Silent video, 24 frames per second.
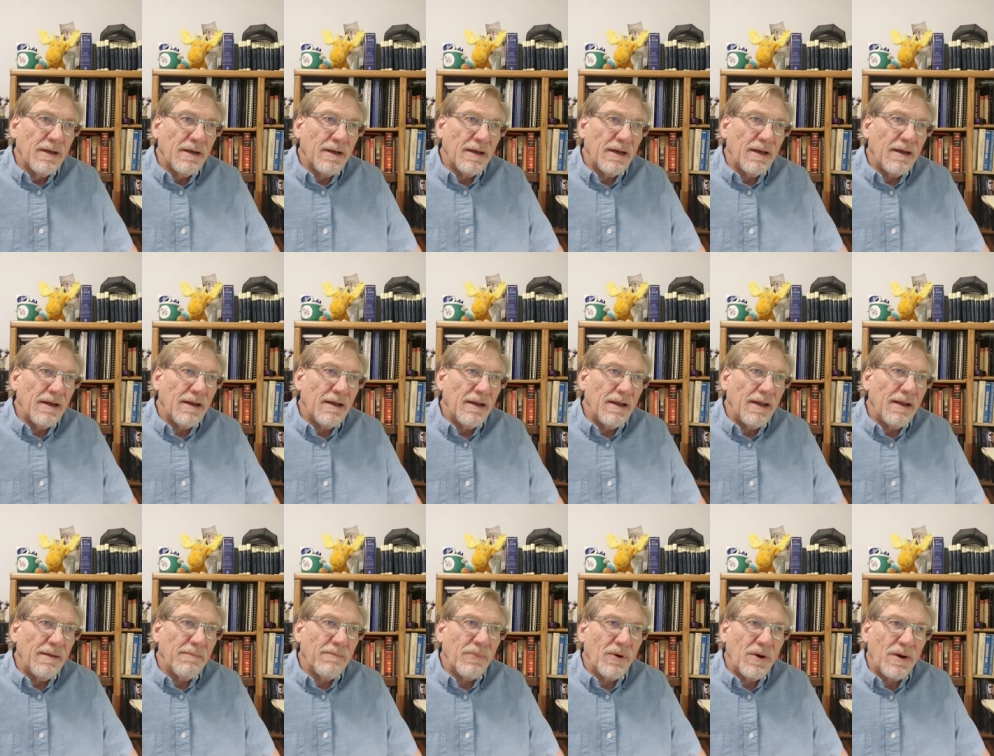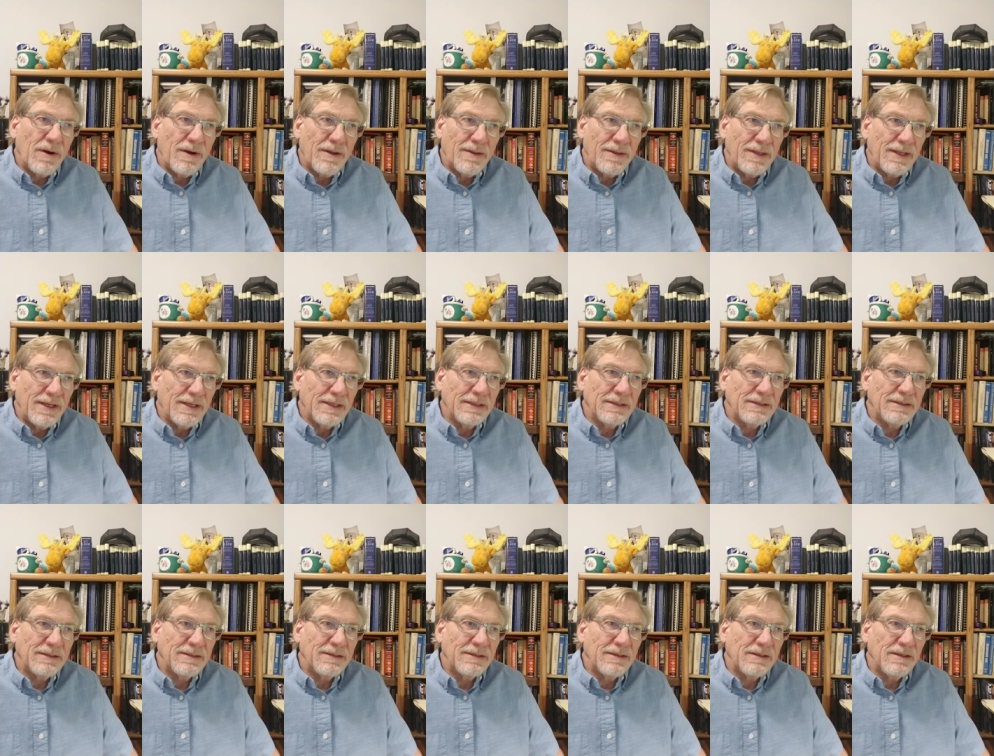Uh, and part of
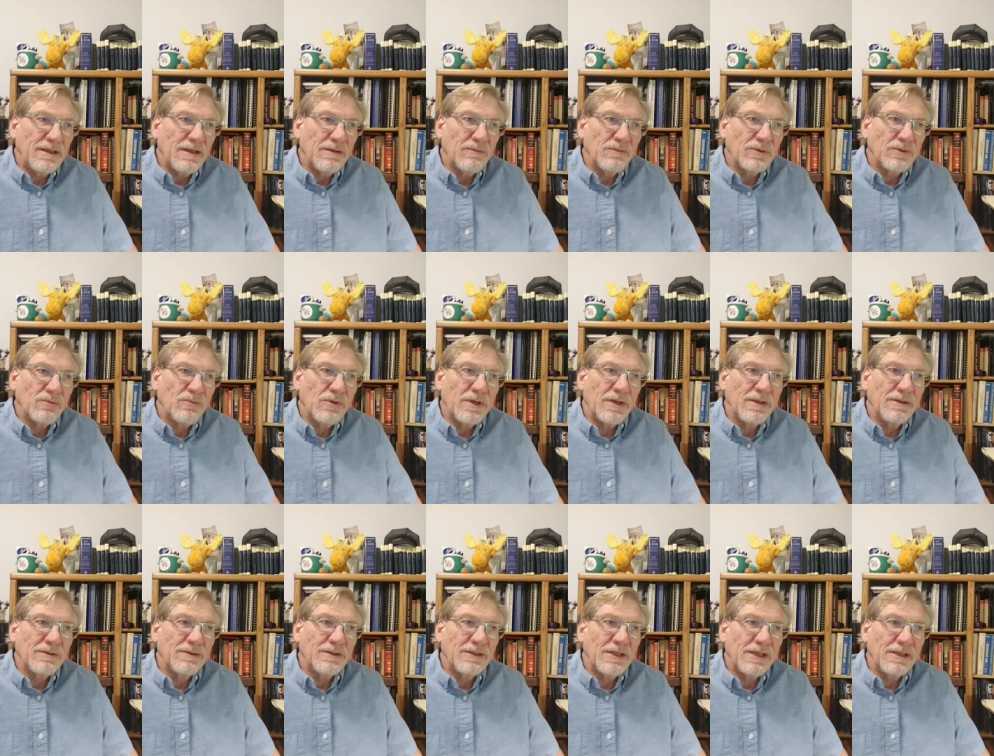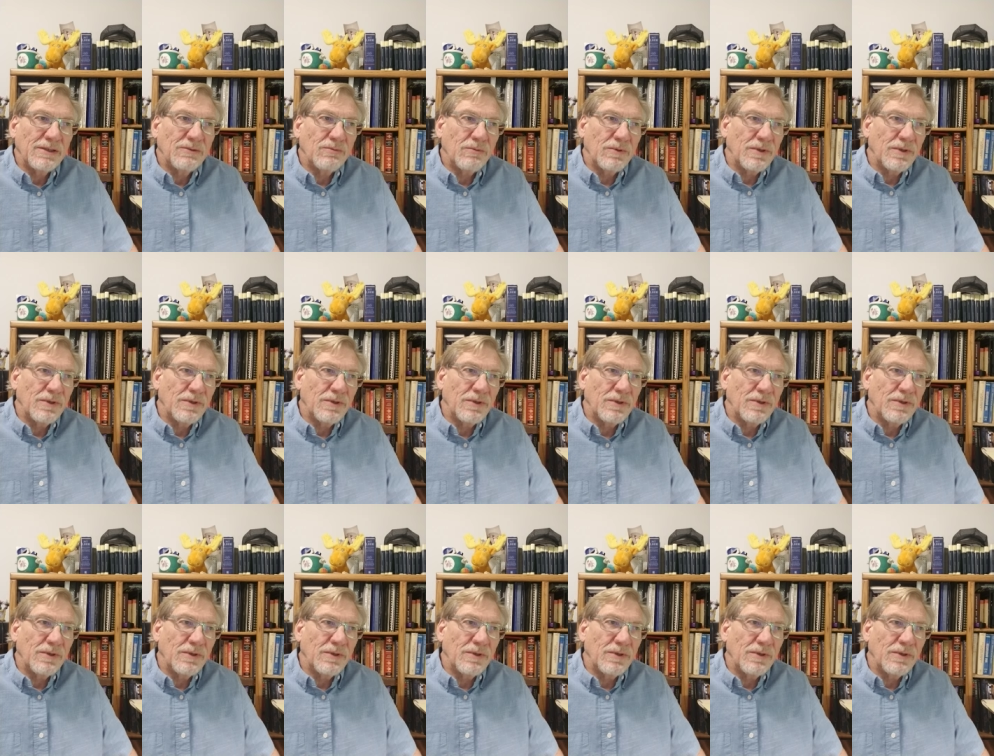this, you know, was one of those things where the